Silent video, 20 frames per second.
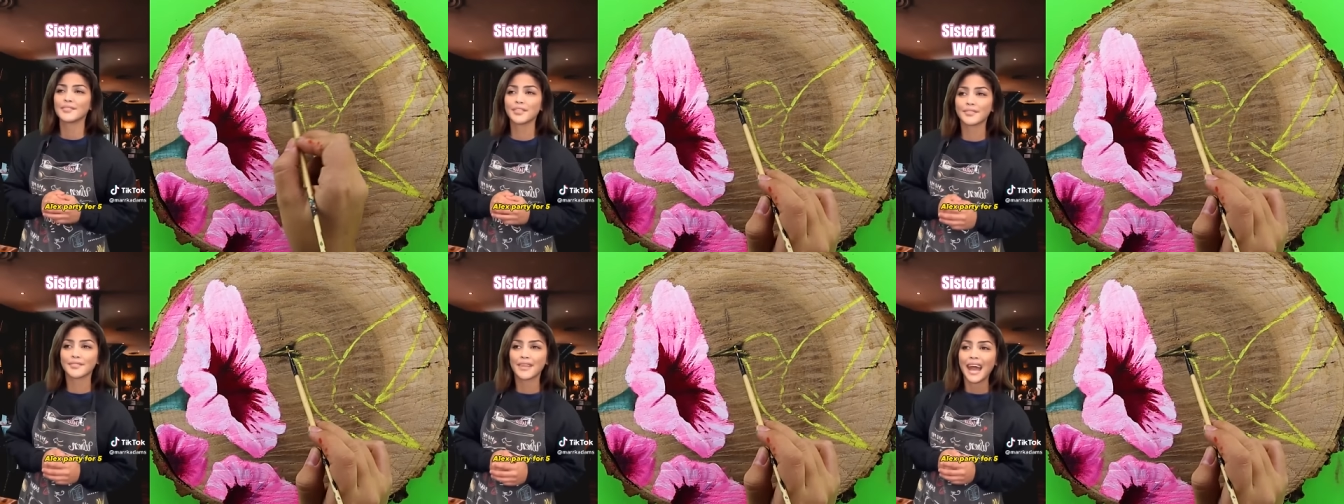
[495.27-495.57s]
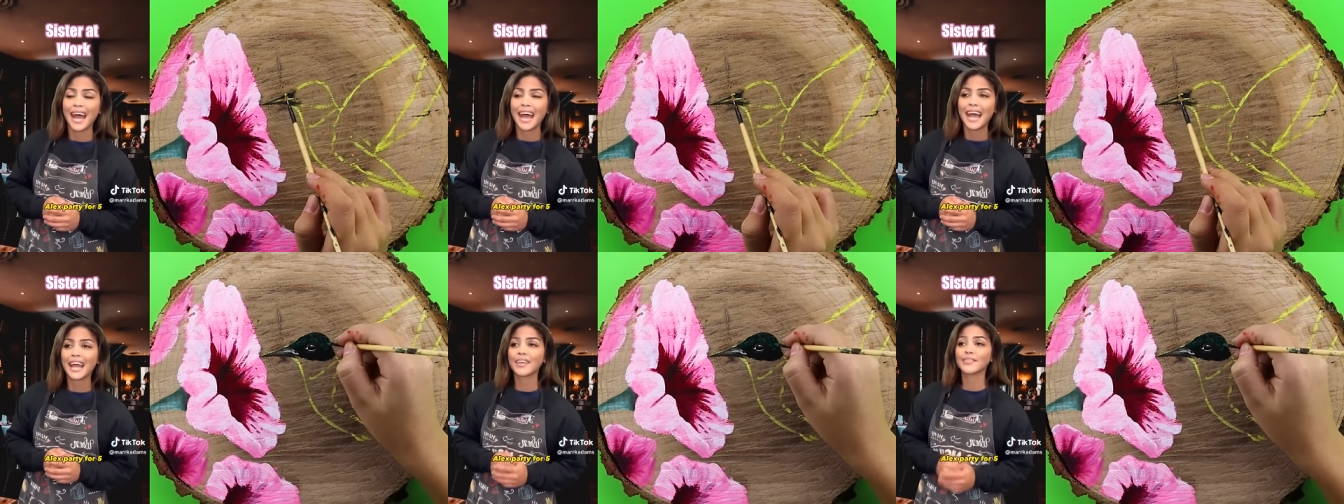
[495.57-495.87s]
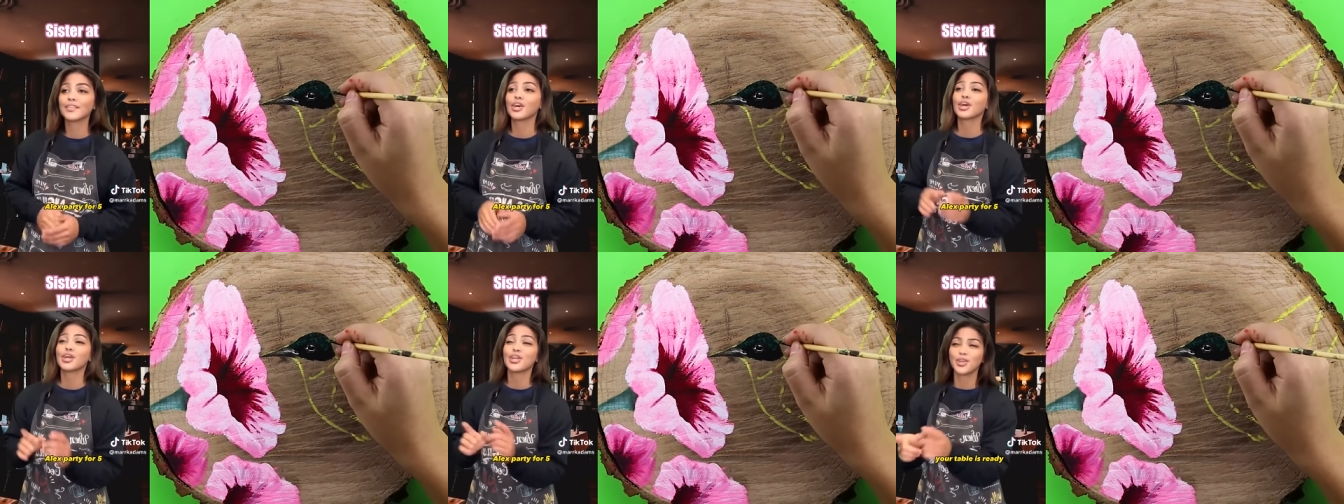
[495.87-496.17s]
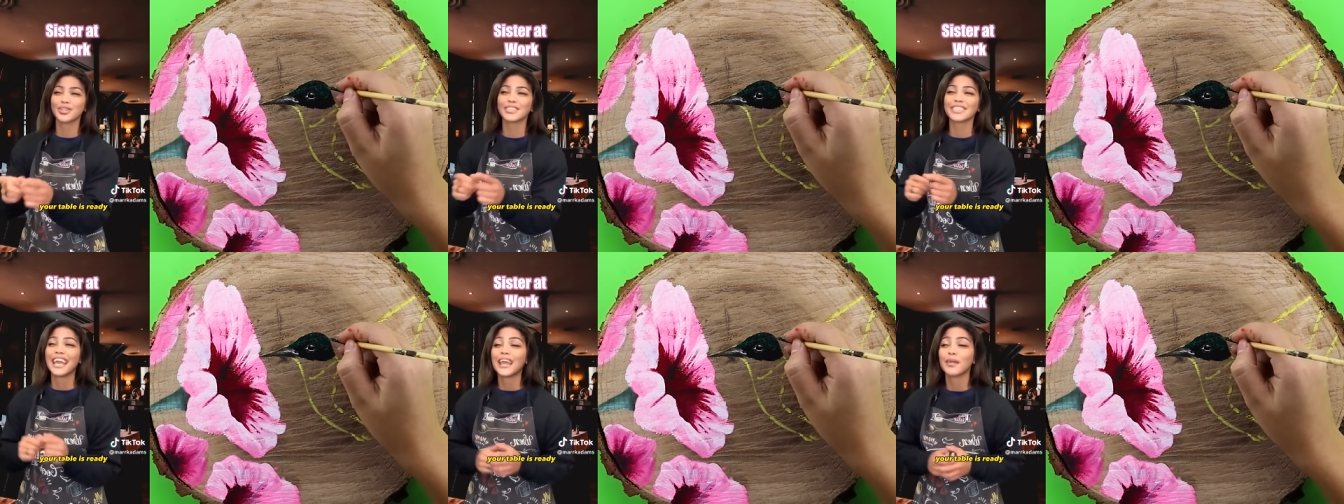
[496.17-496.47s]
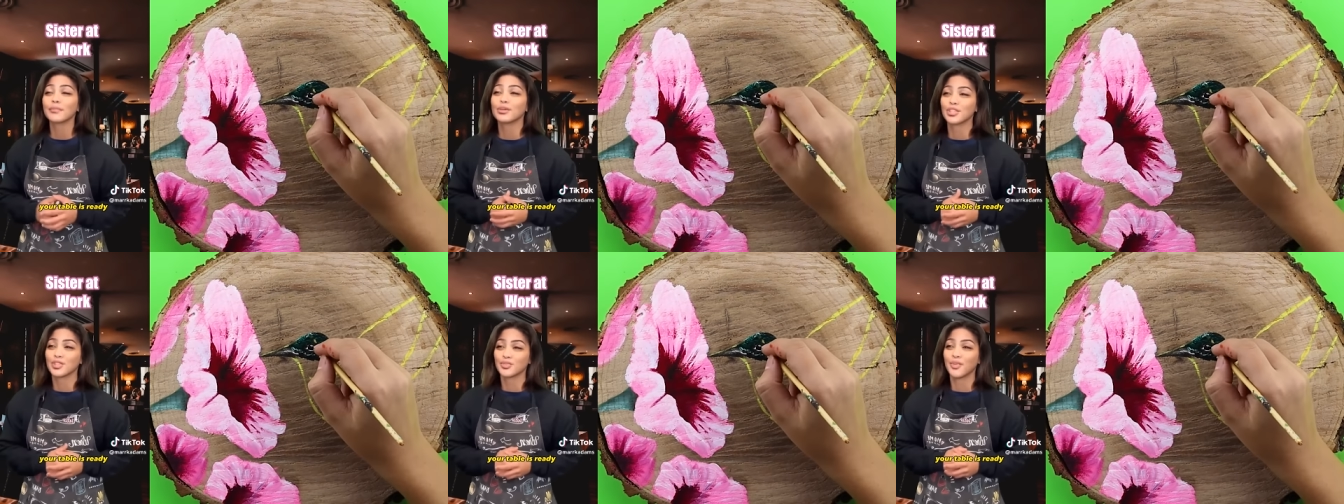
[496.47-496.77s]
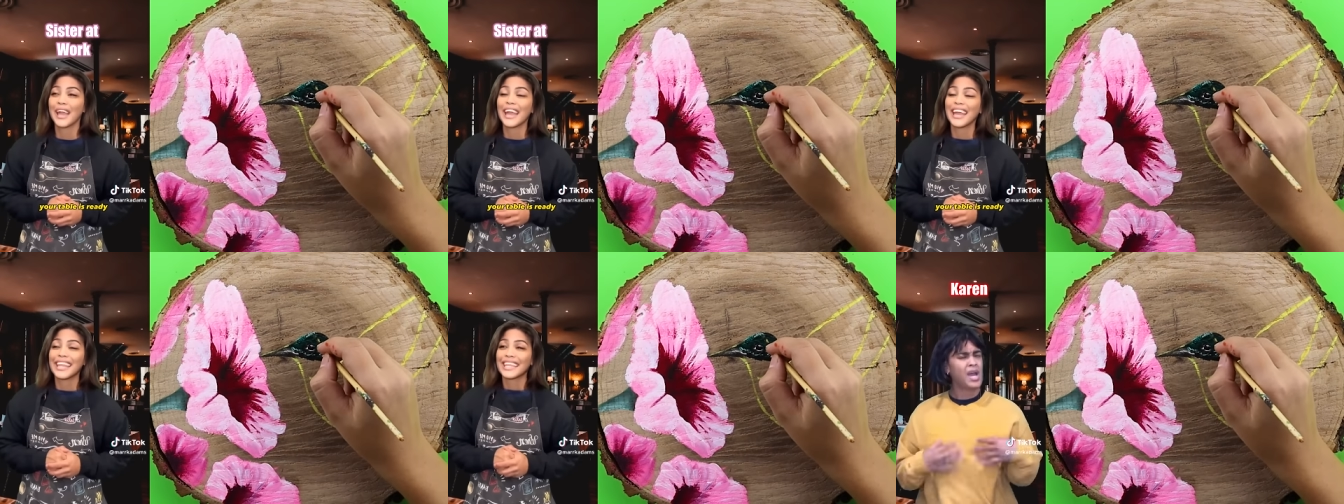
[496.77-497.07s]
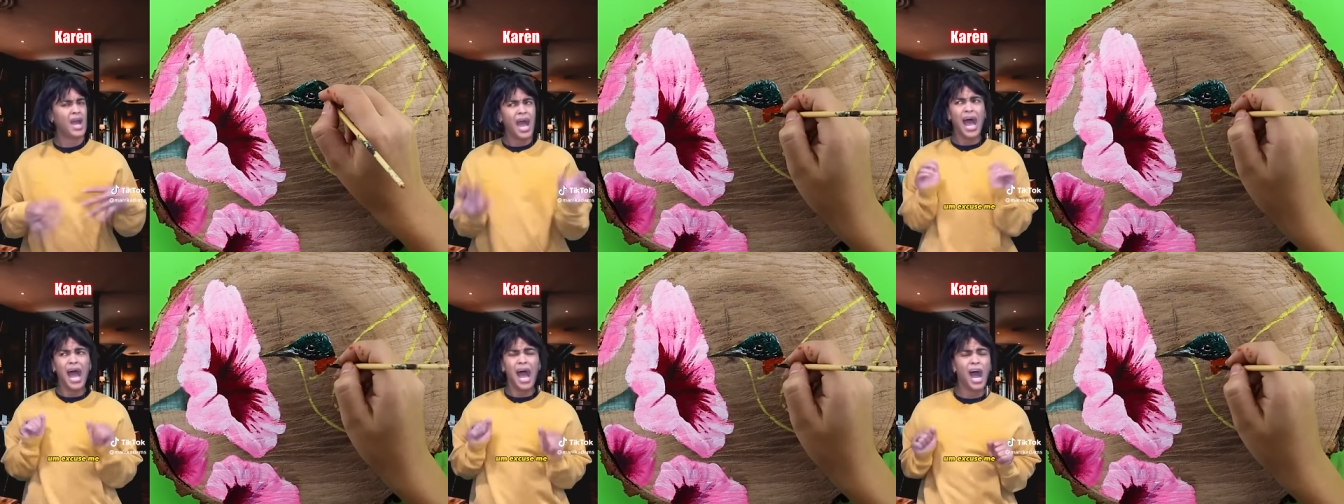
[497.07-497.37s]
for five. Your table is
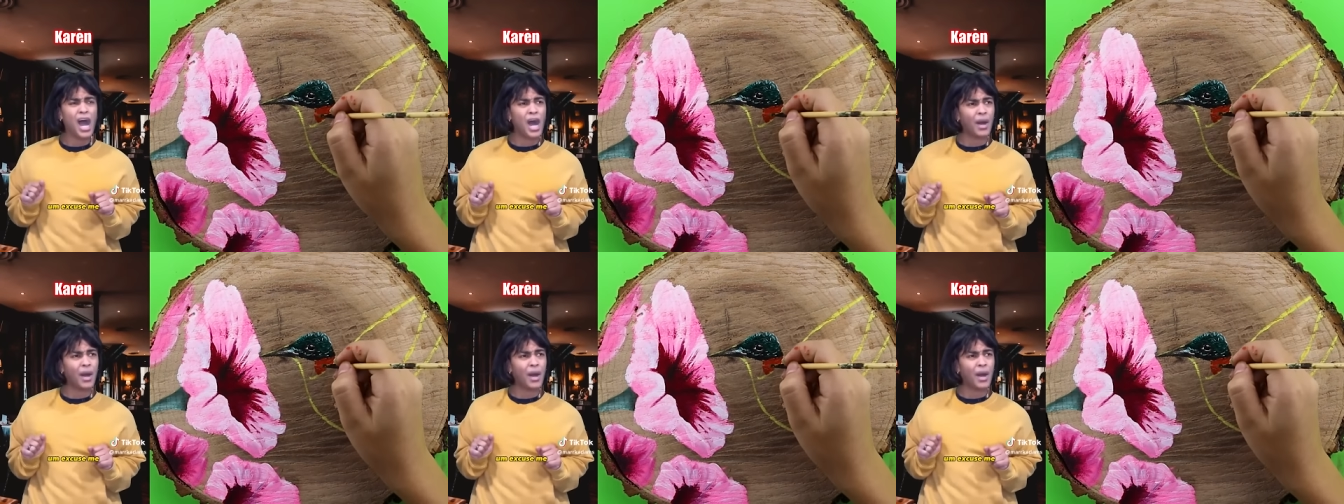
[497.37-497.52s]
ready.